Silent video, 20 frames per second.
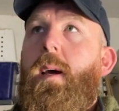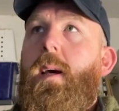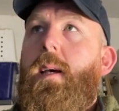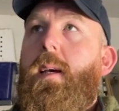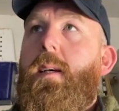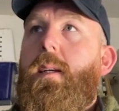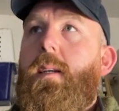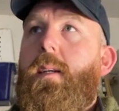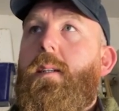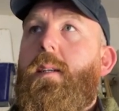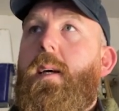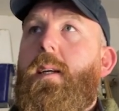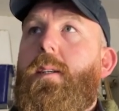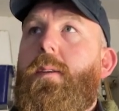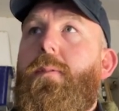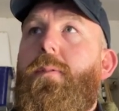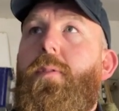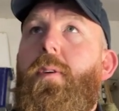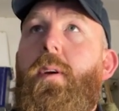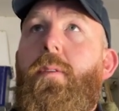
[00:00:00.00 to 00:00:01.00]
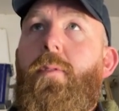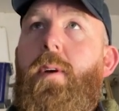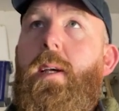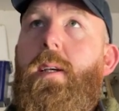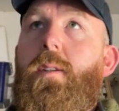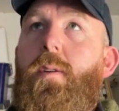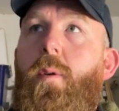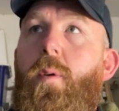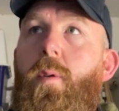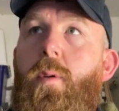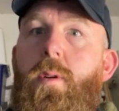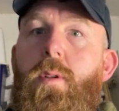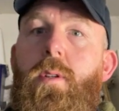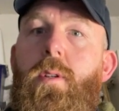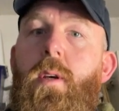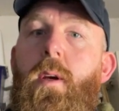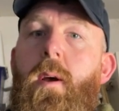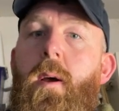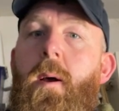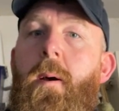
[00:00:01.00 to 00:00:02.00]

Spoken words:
it says free resource.